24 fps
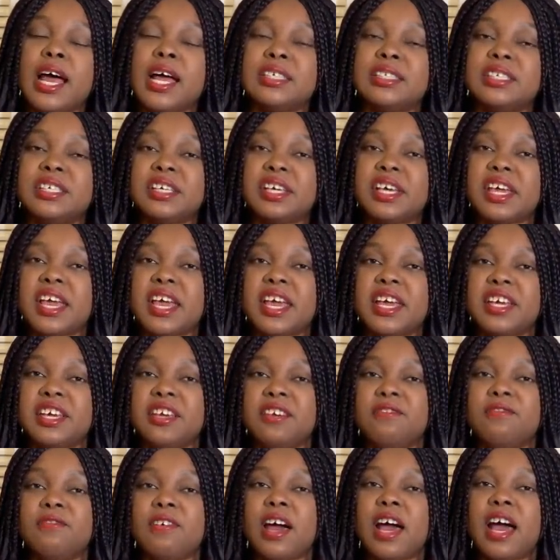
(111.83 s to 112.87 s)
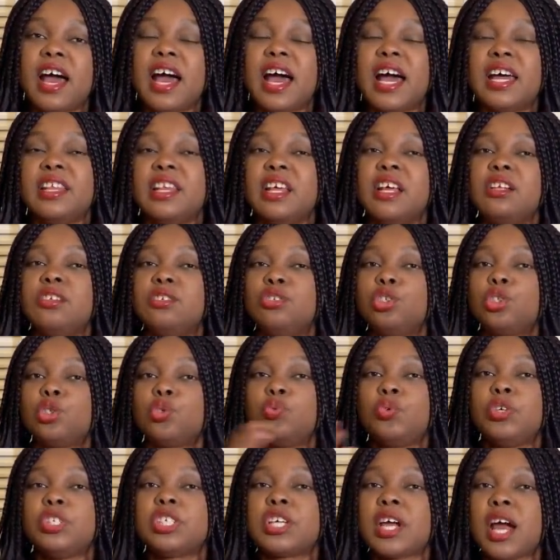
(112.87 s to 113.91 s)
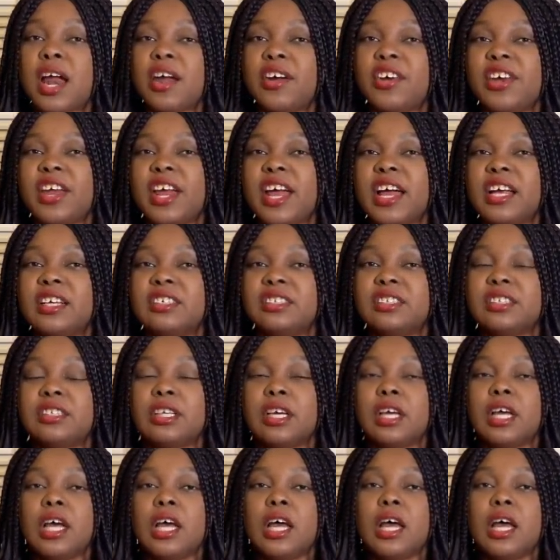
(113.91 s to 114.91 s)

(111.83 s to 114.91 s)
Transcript: as a caregiver and then switch careers.